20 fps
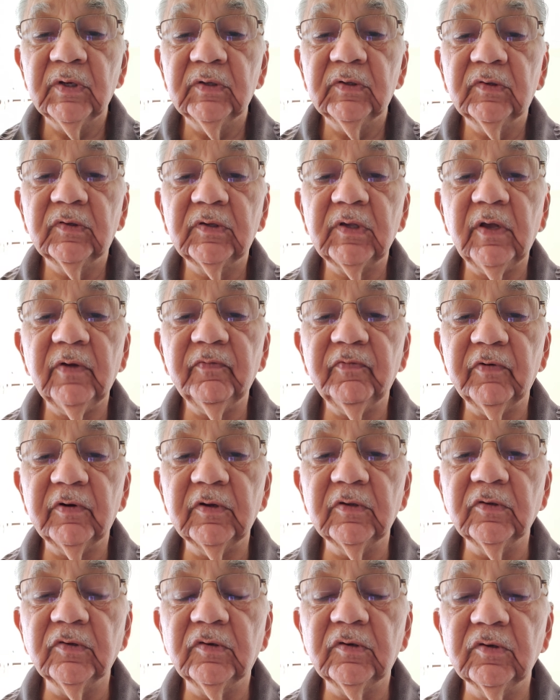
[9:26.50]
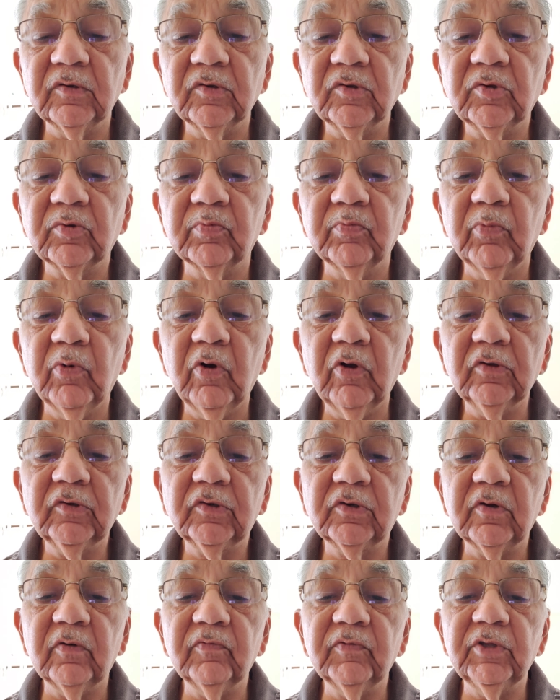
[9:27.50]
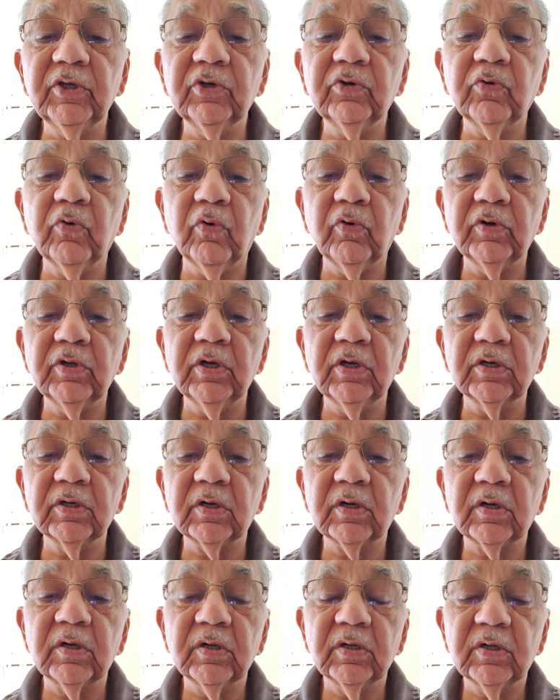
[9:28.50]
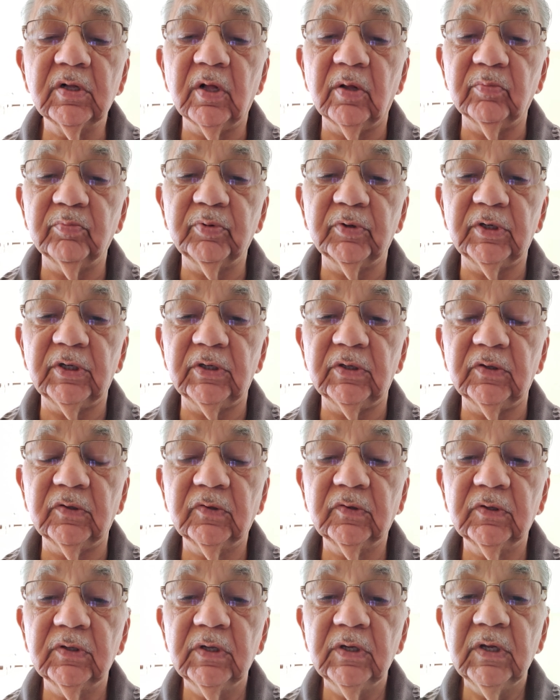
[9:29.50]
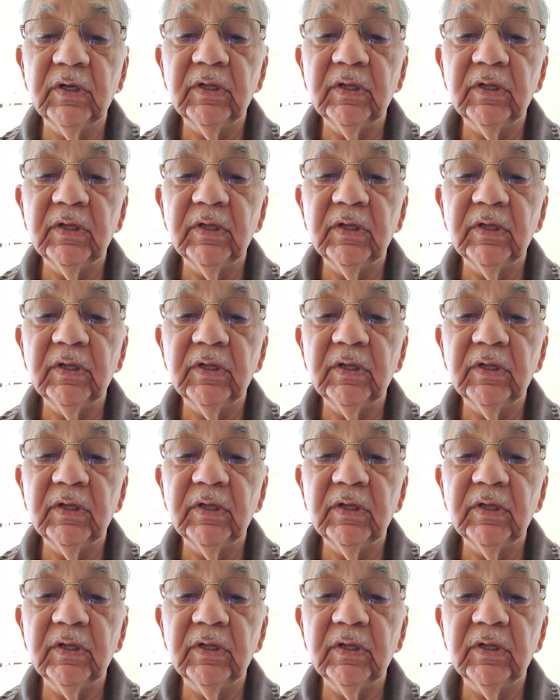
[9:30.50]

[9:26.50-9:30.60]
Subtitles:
Say, for instance, most of the courier companies